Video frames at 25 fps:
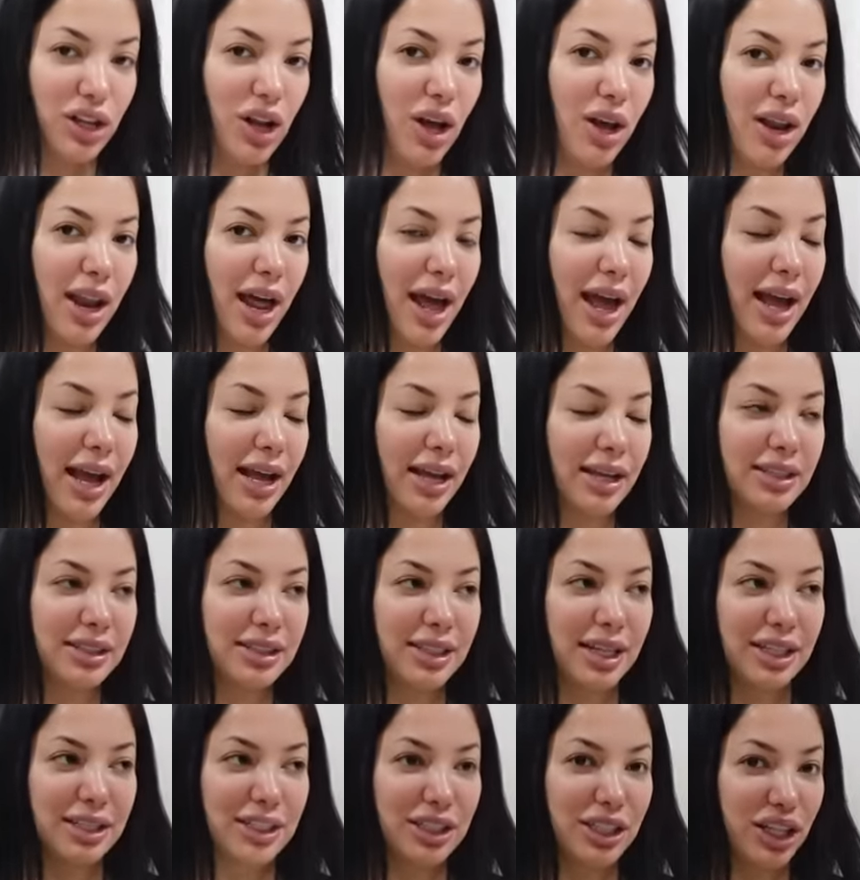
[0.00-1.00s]
So, like,
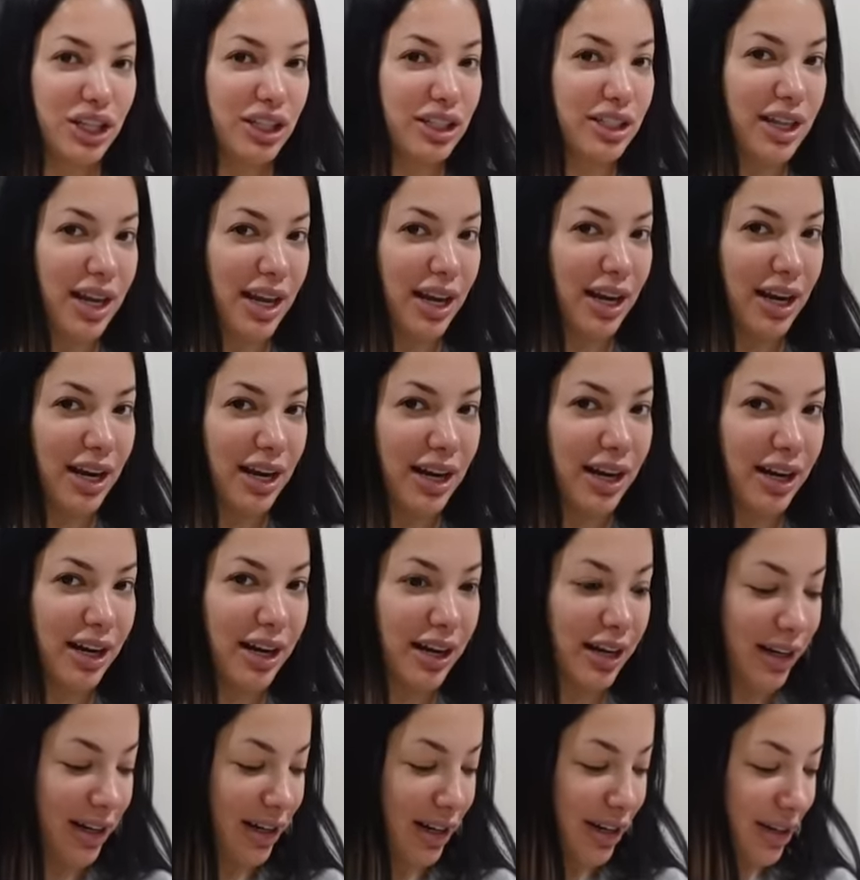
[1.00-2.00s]
6 years
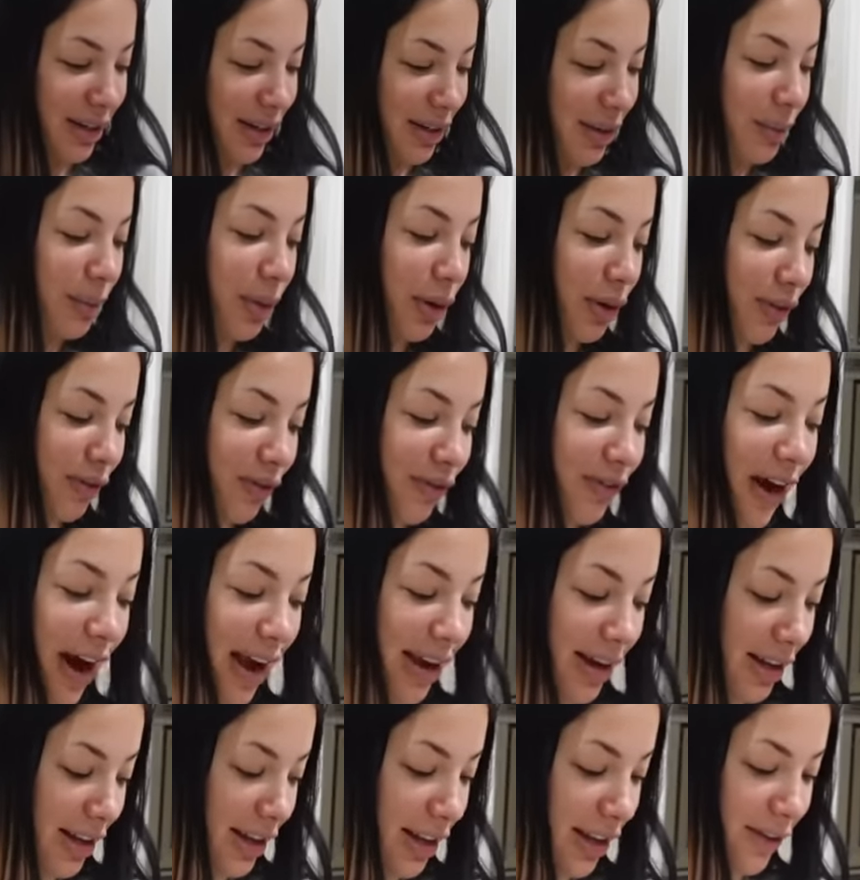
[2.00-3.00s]
later, we're
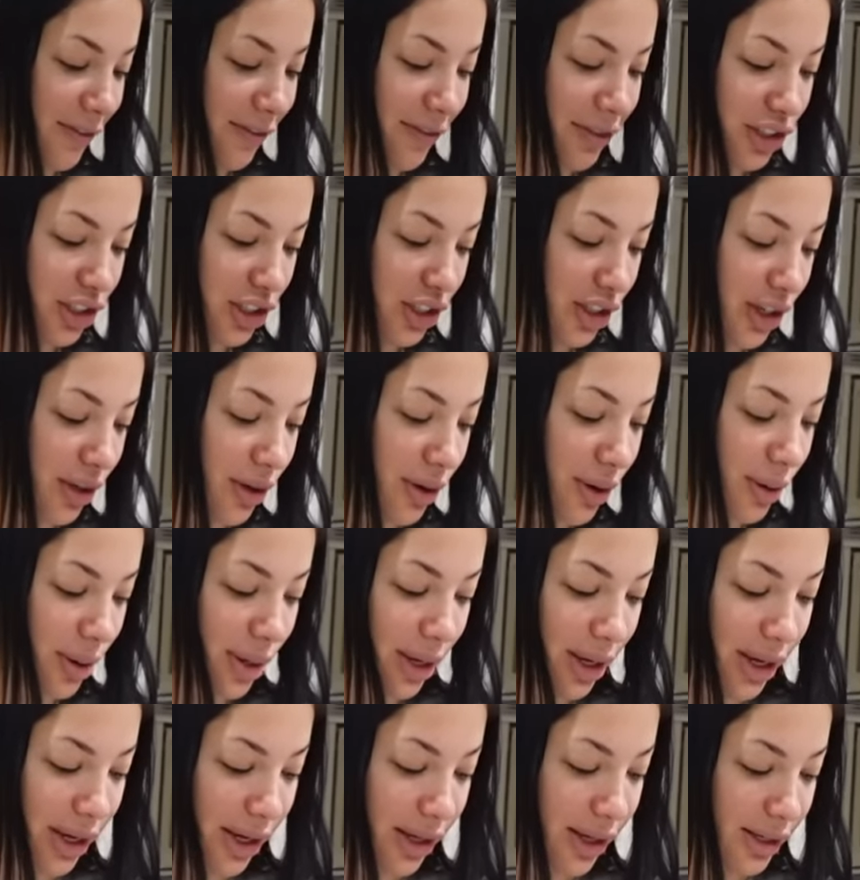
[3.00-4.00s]
finally officially
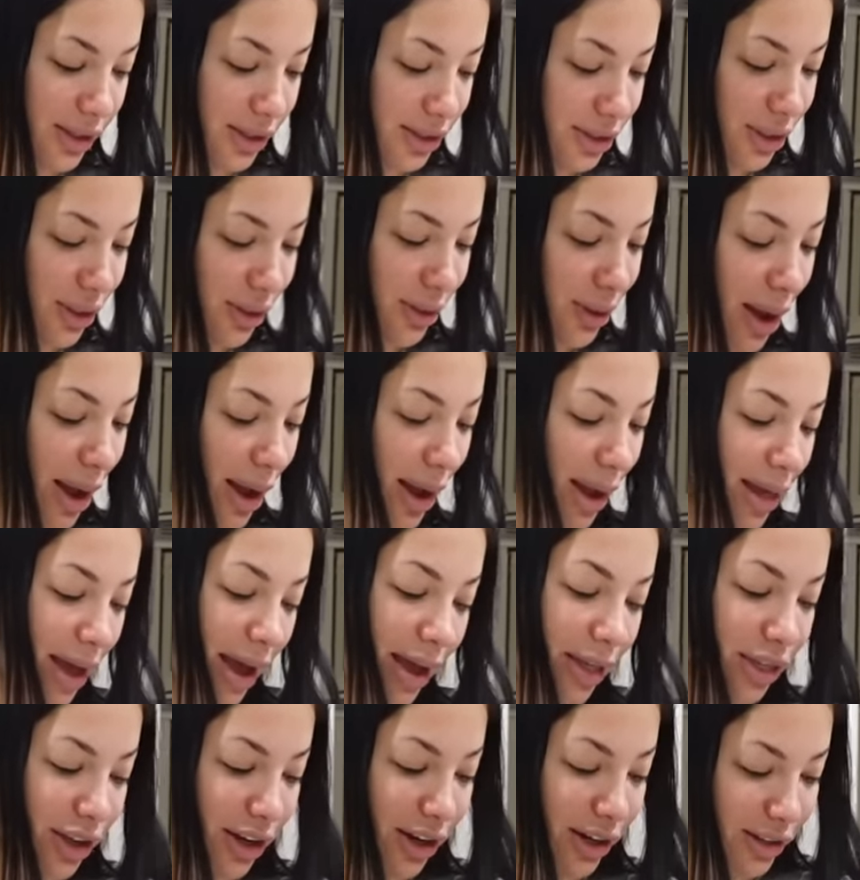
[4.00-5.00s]
going. So,
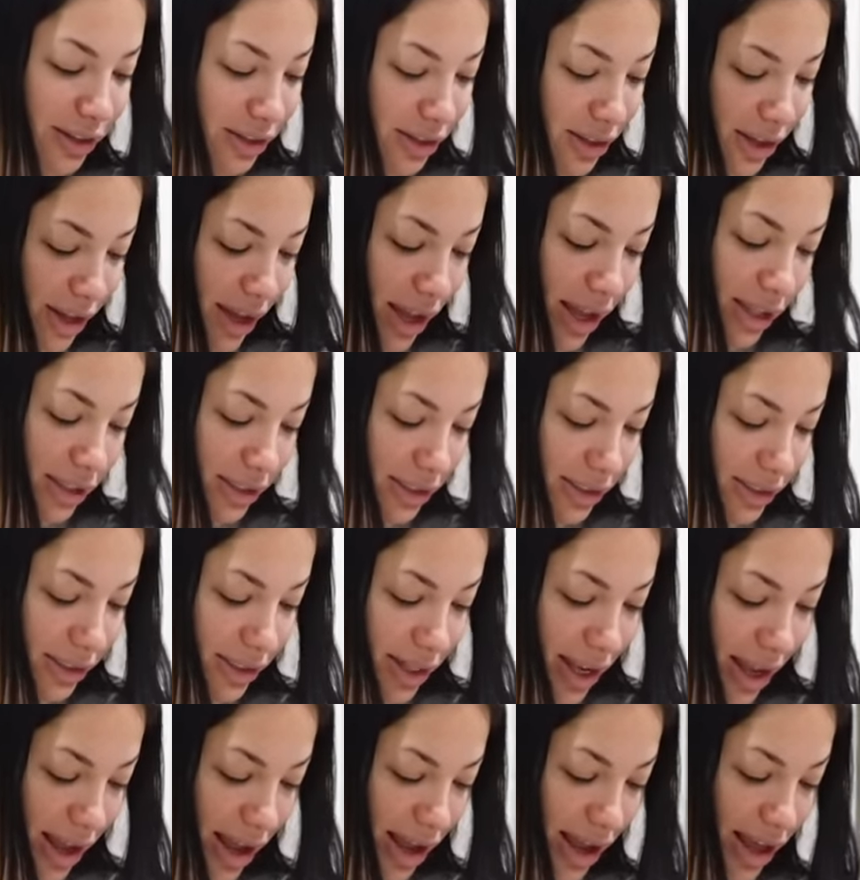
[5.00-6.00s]
they're
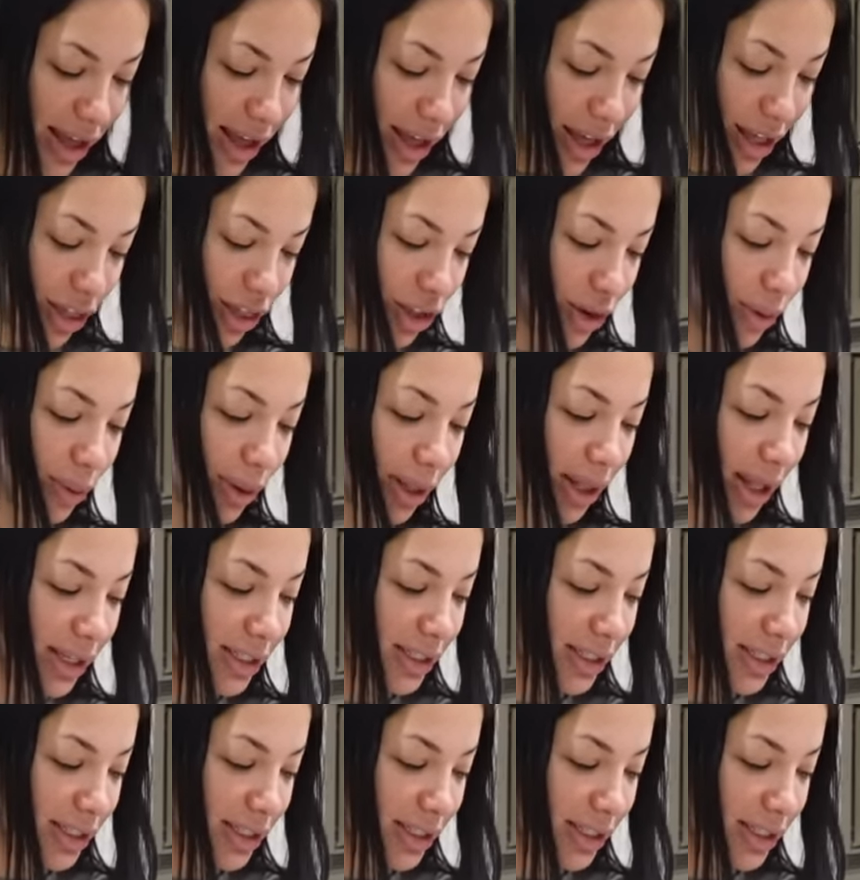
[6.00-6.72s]
really